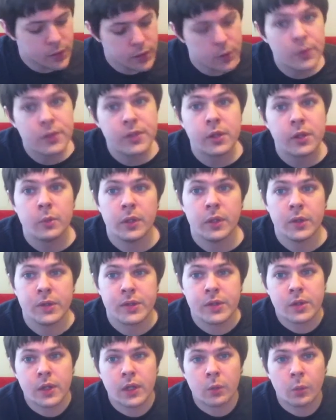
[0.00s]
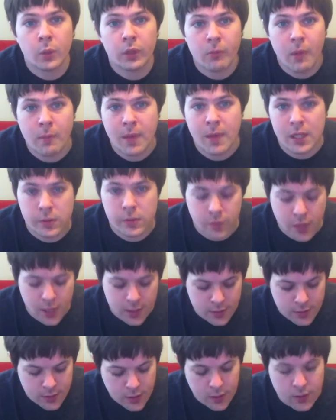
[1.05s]
to YouTube user and one of my best
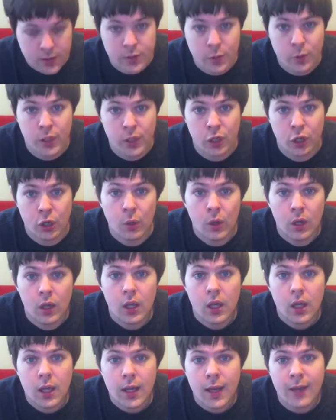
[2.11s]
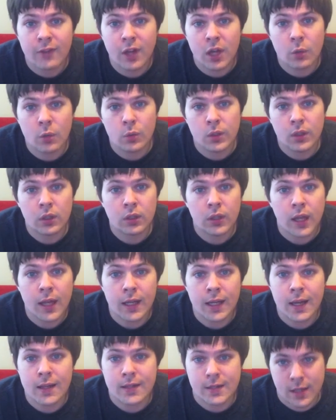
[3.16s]
friends, Zuriko, I've got a real
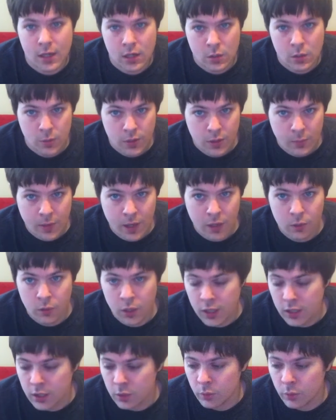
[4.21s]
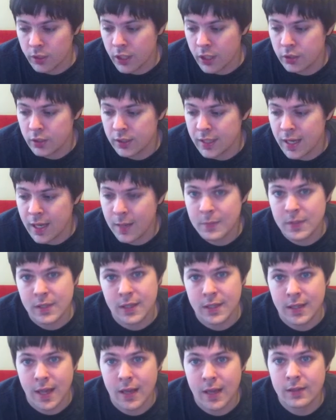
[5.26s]
NES here with about 100
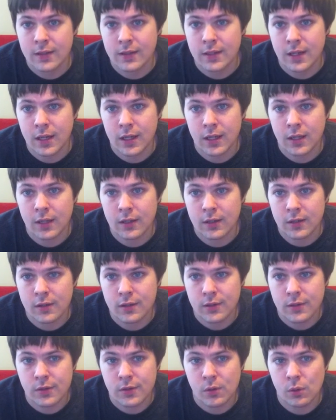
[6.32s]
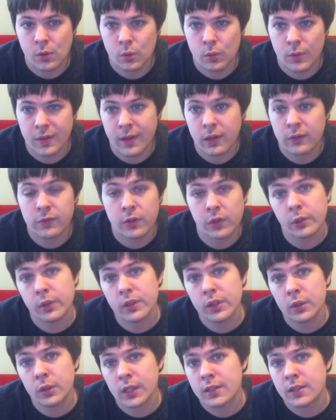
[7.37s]
games to test. So without
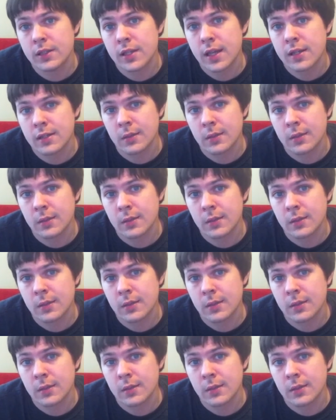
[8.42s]
further ado, let's